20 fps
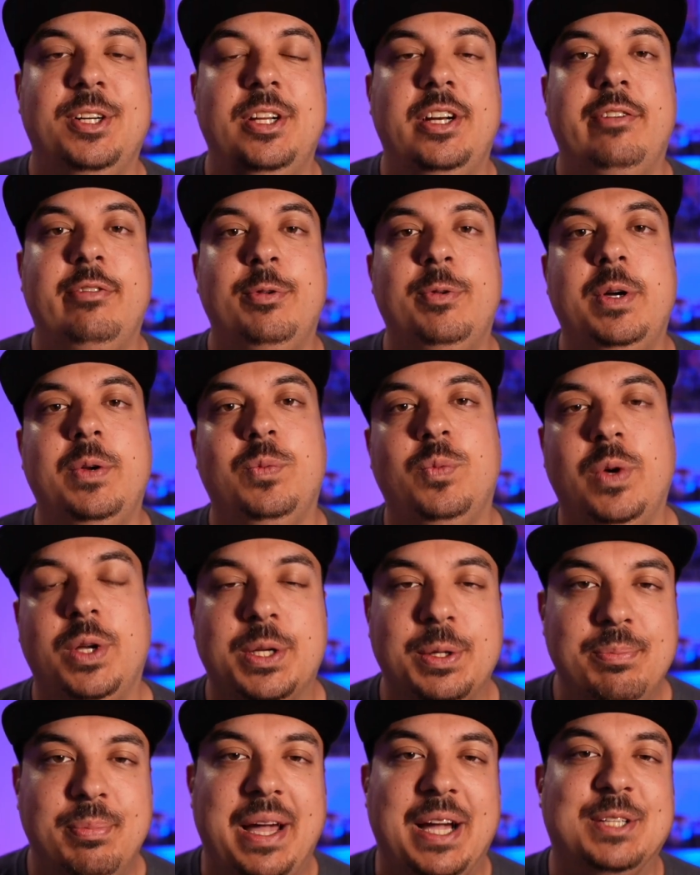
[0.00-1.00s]
it going, everyone?
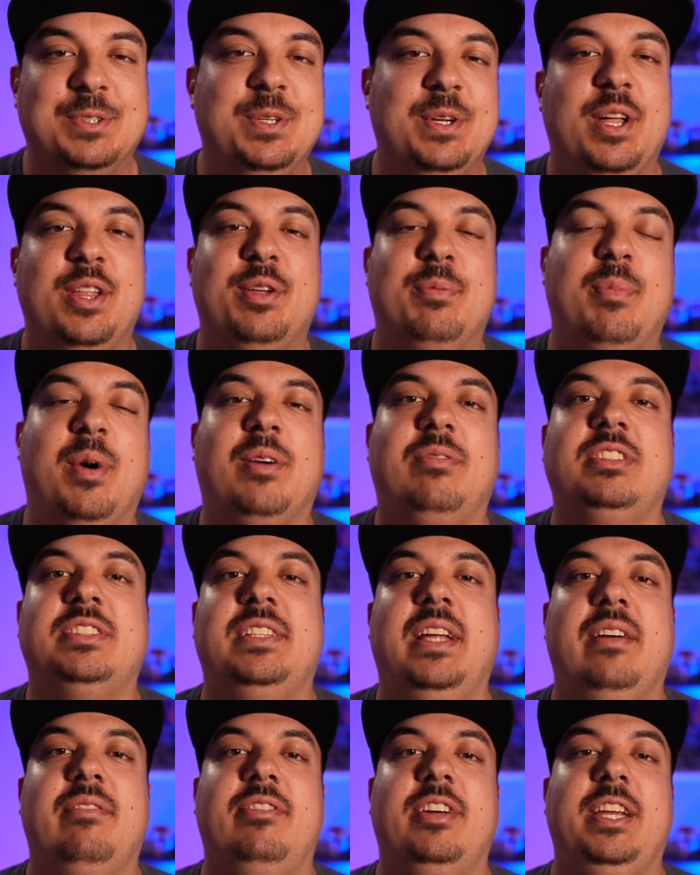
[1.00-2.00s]
Welcome back to another Marvel
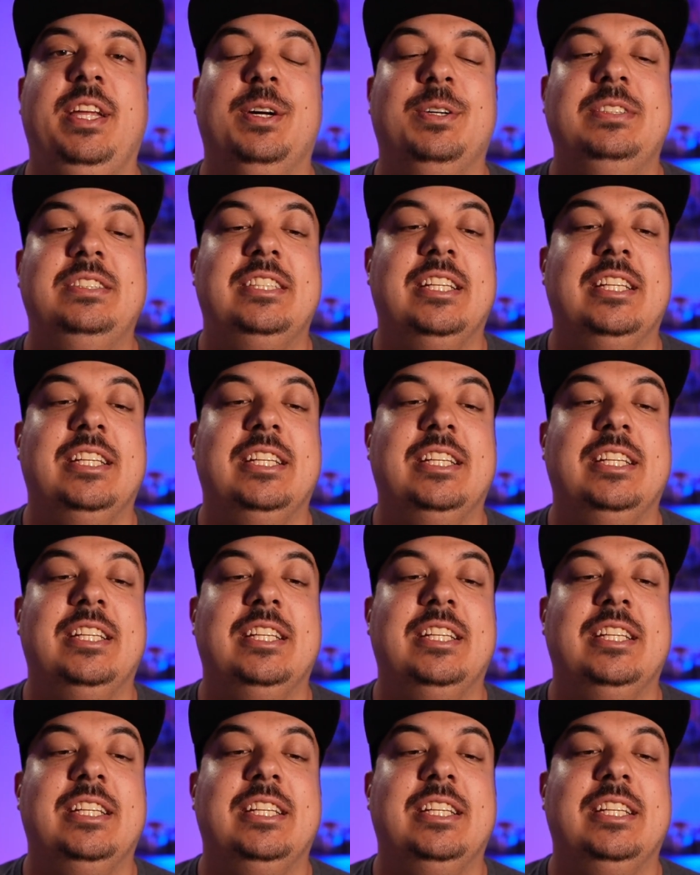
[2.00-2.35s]
Snap video.